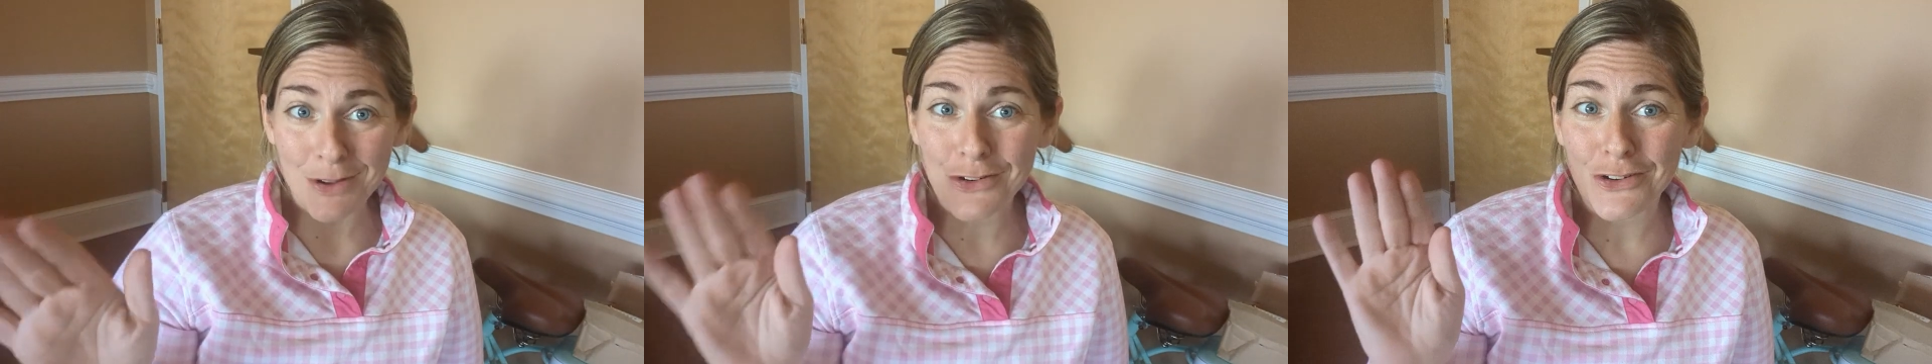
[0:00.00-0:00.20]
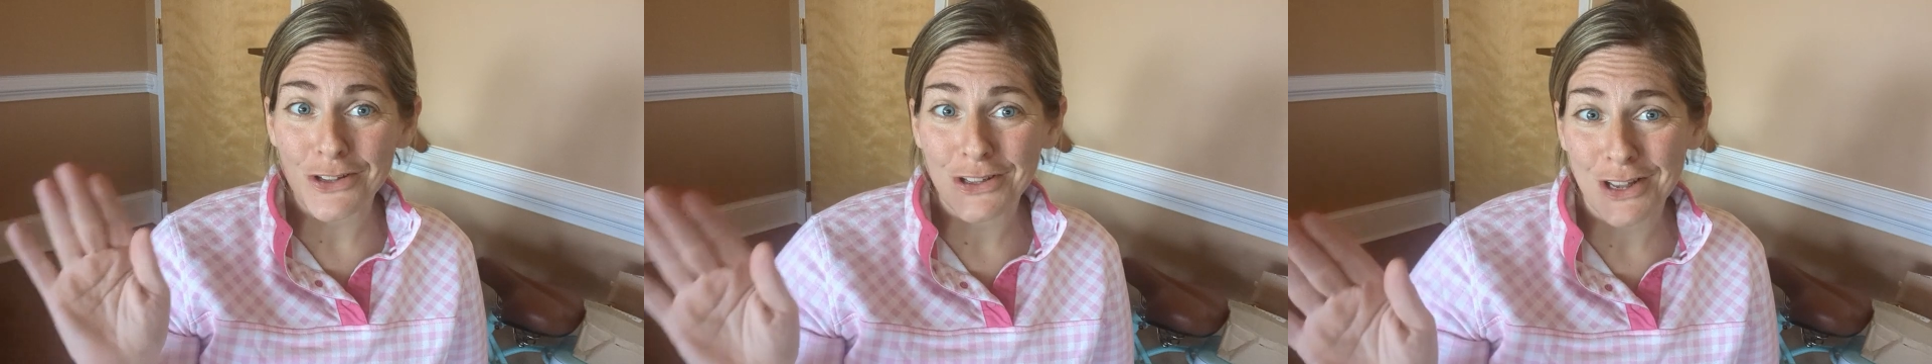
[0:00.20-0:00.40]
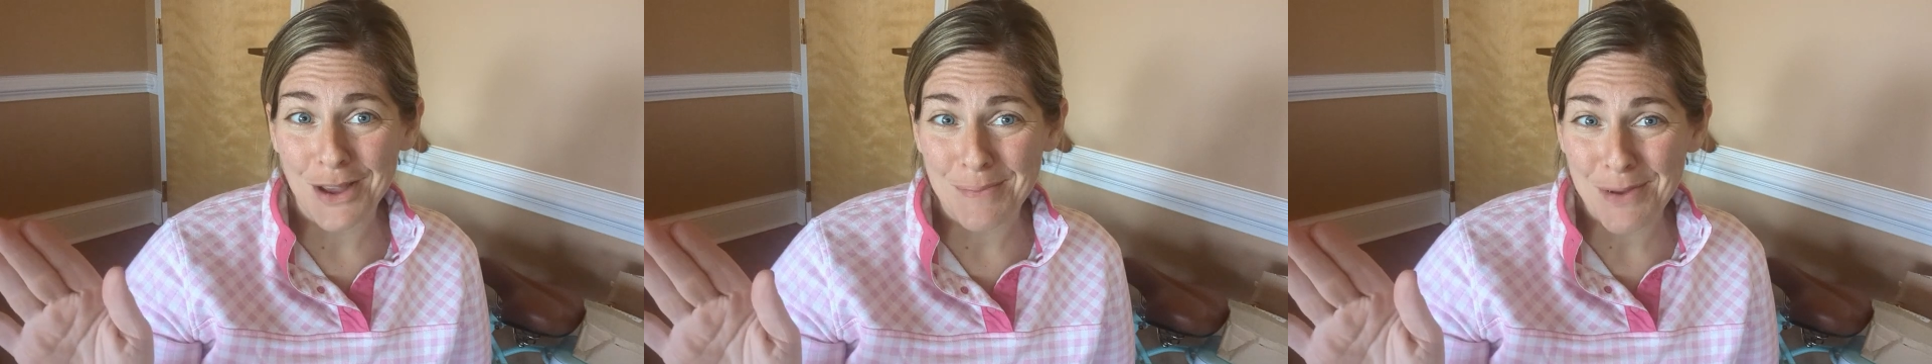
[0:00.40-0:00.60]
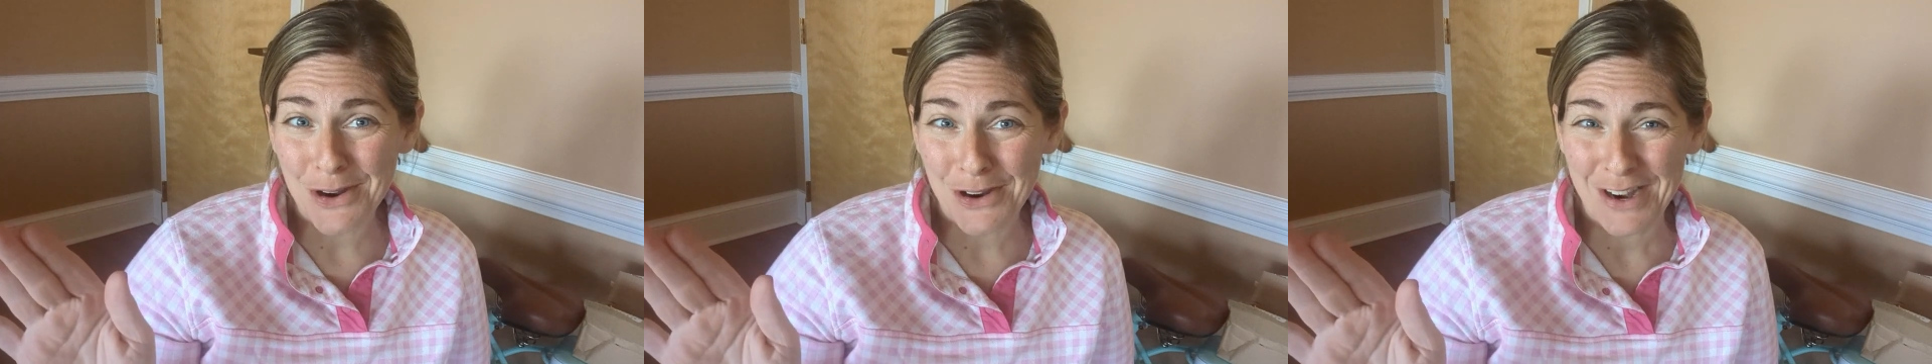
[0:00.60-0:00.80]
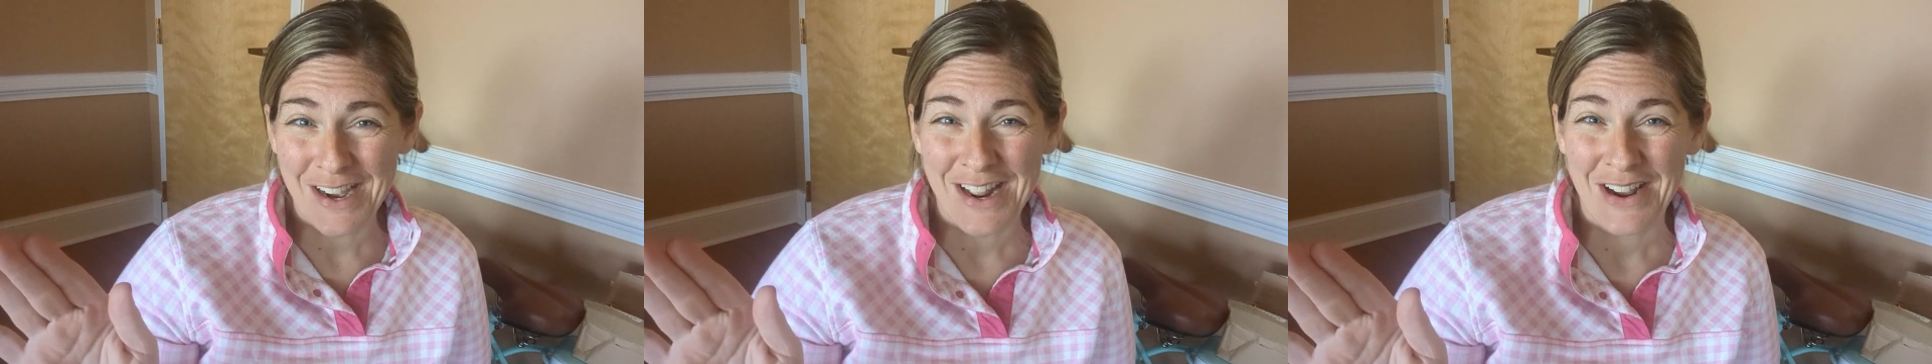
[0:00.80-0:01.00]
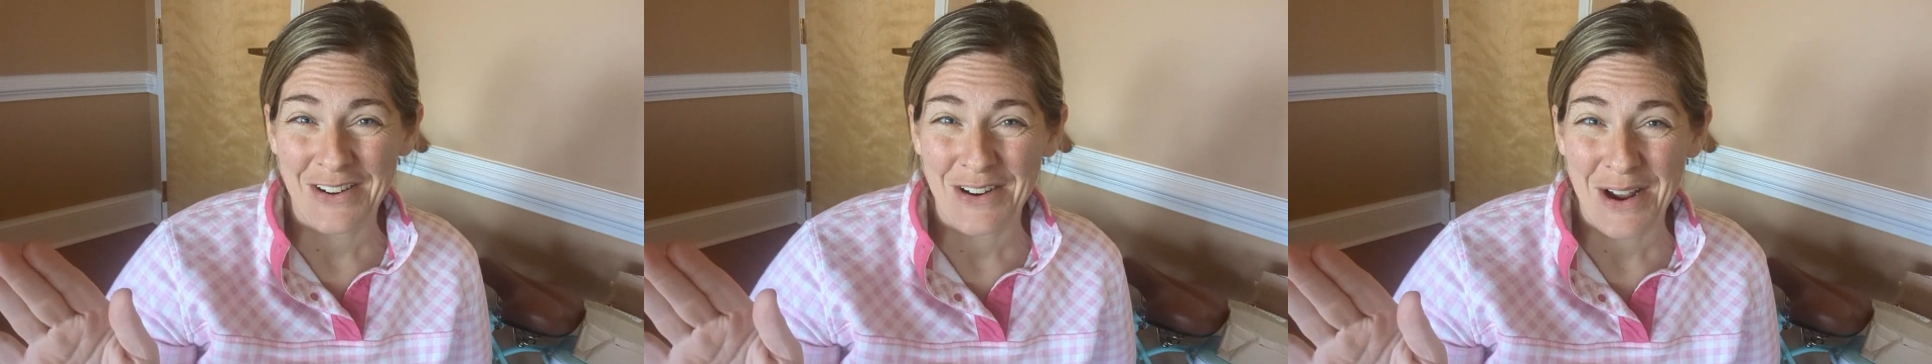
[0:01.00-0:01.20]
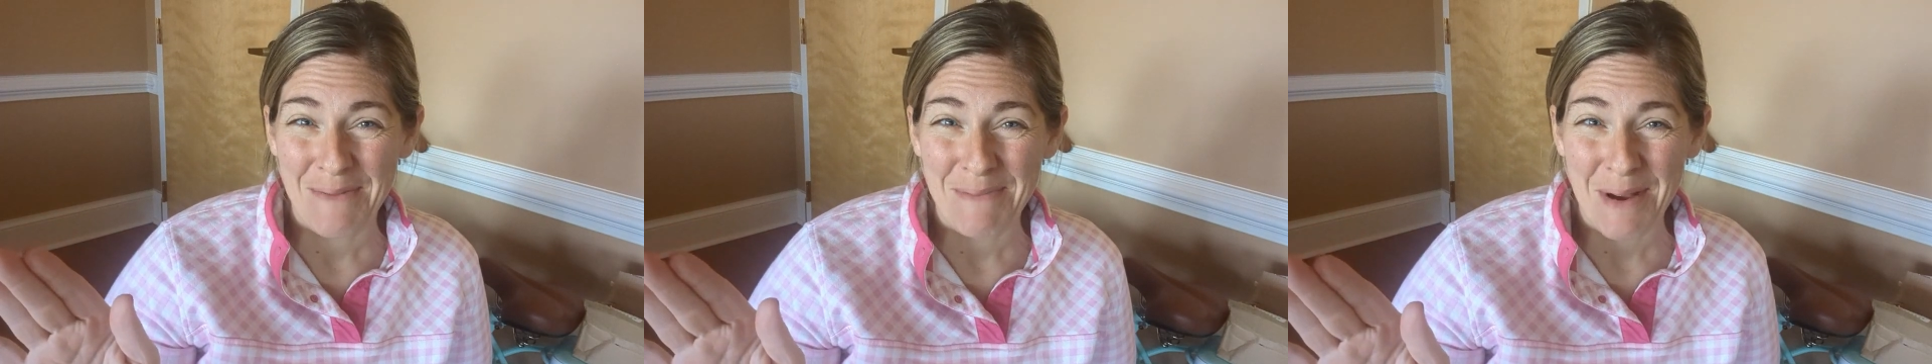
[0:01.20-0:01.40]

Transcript: You should look up your Enneagram